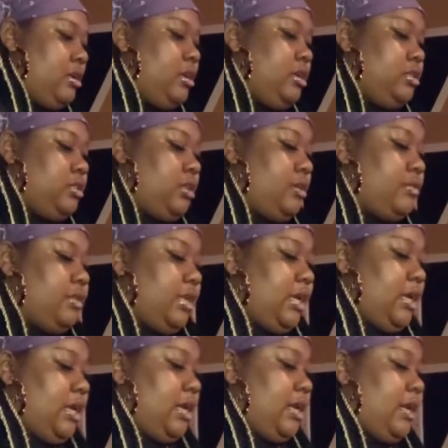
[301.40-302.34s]
So
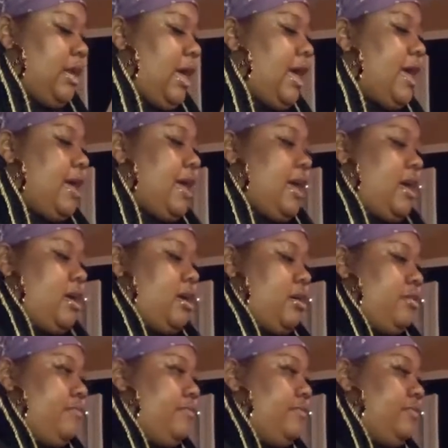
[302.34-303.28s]
then I
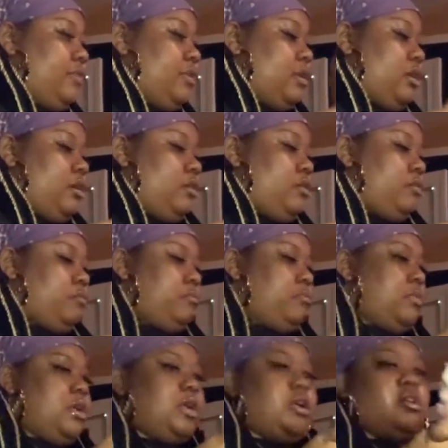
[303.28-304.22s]
have
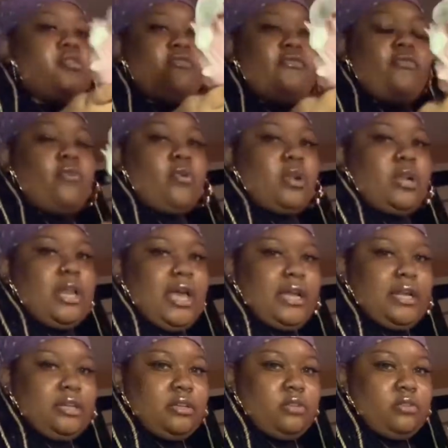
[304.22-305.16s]
four
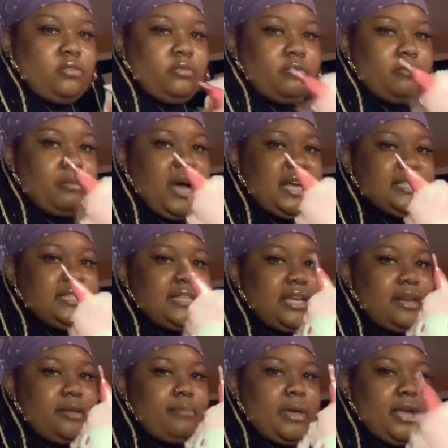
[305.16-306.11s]
like little my
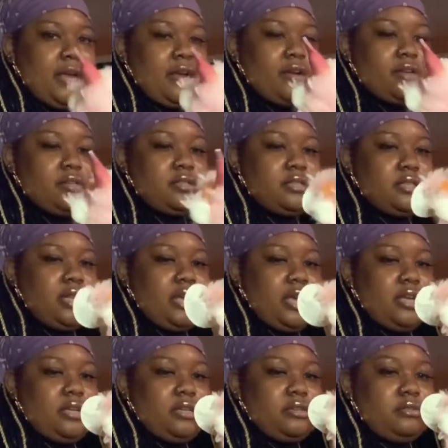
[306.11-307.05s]
teddy bears,
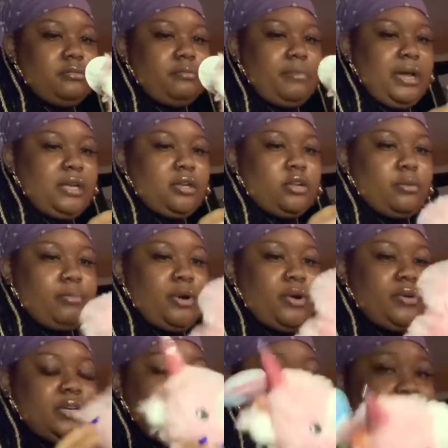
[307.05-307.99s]
like my little
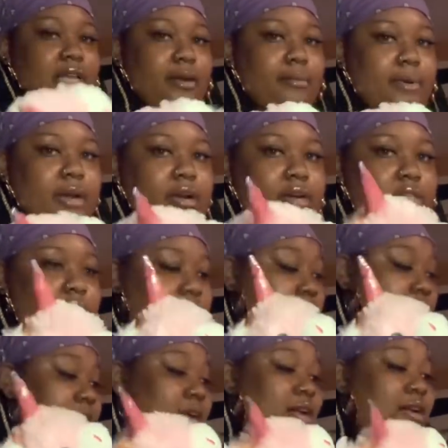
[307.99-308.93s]
pony teddy bears.
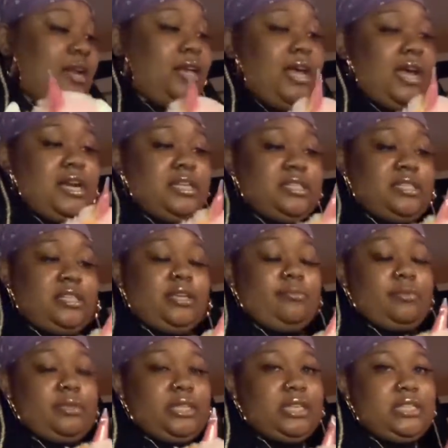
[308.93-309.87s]
They like to sleep
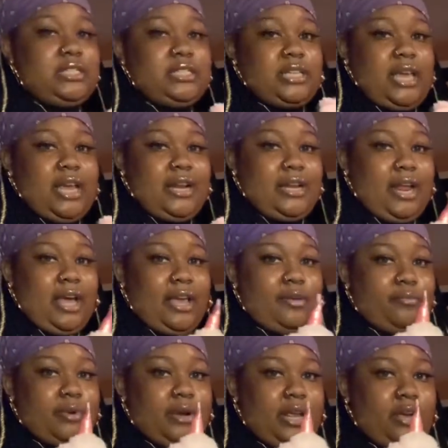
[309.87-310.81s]
with this at night
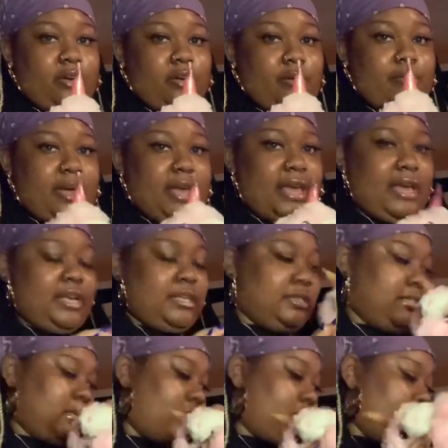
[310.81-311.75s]
when they go to bed,
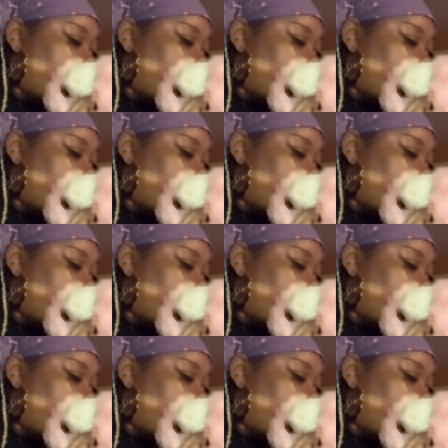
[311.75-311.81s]
so